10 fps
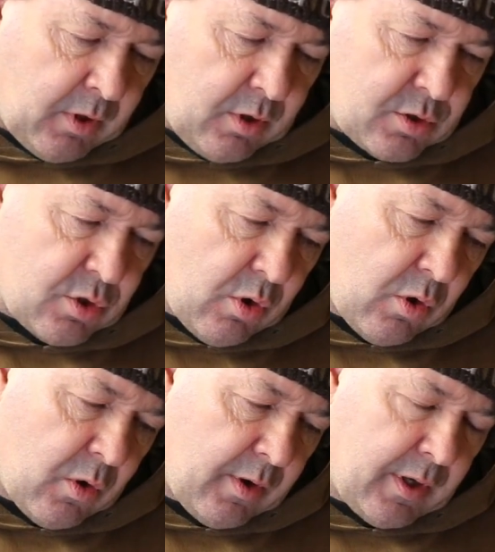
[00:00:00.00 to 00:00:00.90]

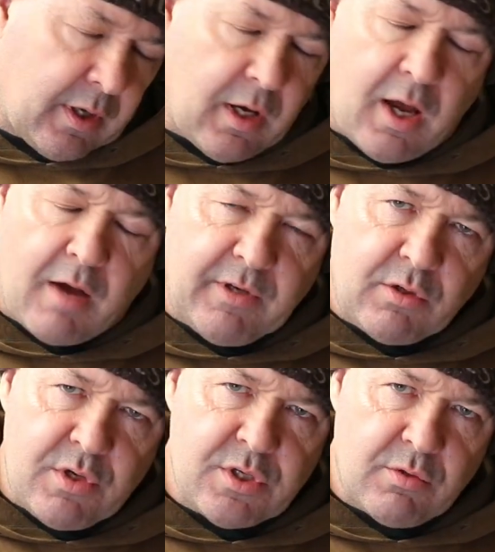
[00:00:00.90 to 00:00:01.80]
So I've
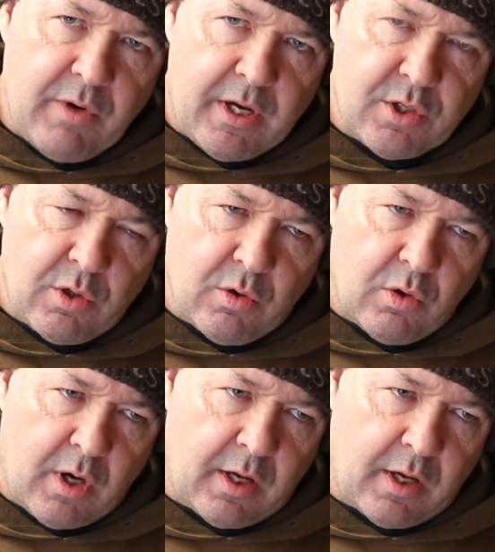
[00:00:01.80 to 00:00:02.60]
increased the ratio,